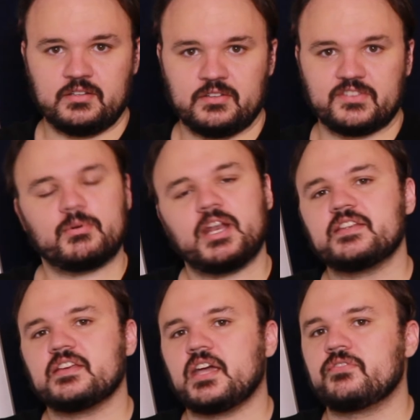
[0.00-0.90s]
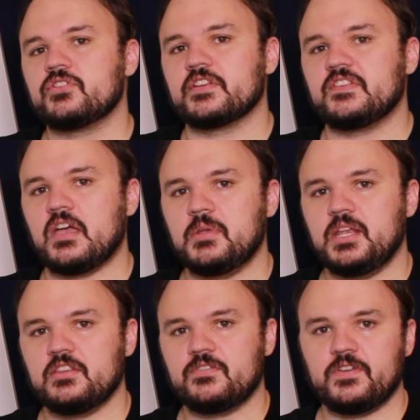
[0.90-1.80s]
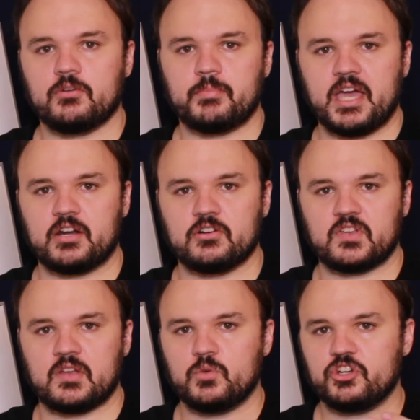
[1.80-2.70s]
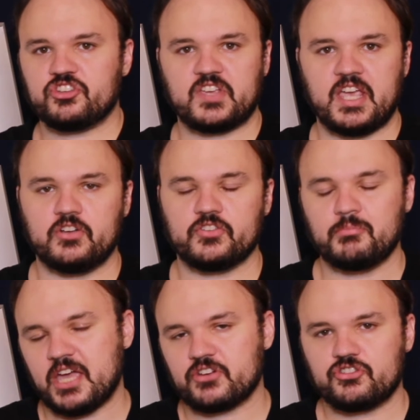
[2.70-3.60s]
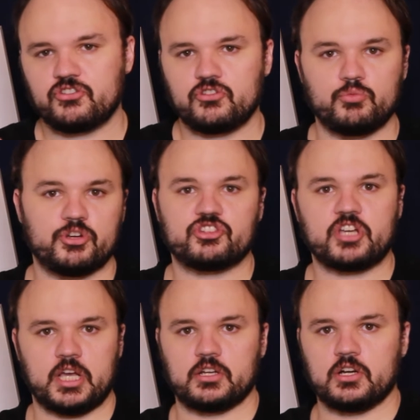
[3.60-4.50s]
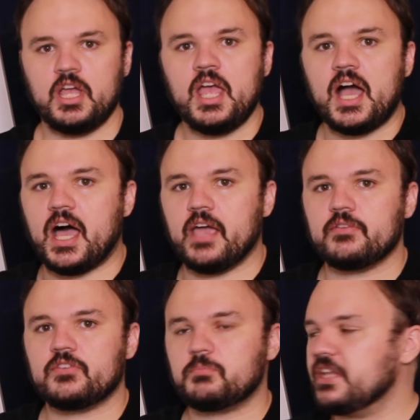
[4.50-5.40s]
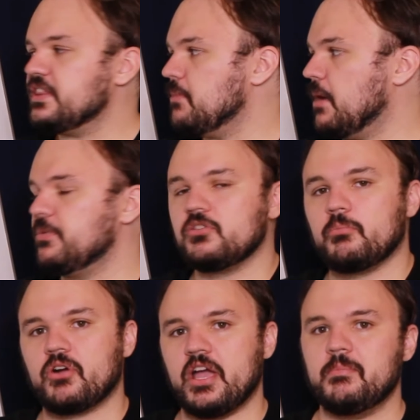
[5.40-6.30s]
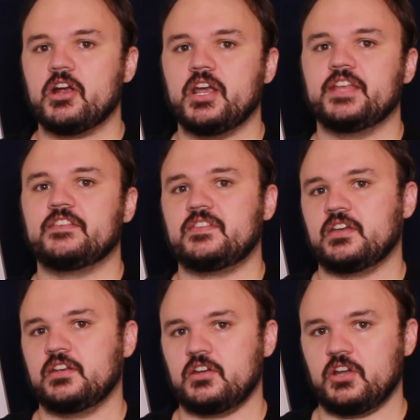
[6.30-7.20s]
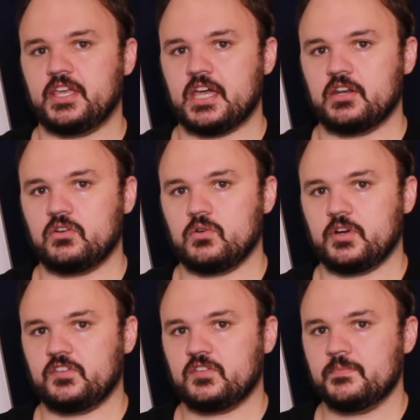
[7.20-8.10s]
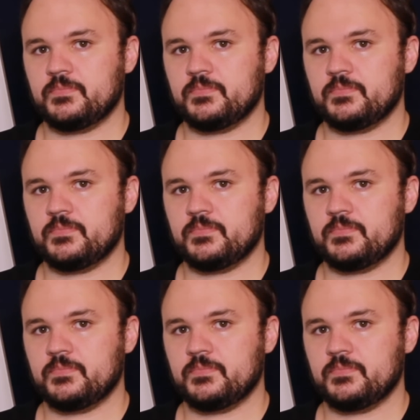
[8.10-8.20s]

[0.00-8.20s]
So what I did after examining the finger patterns and which scales matched to which color, I split them up into primary and secondary categories.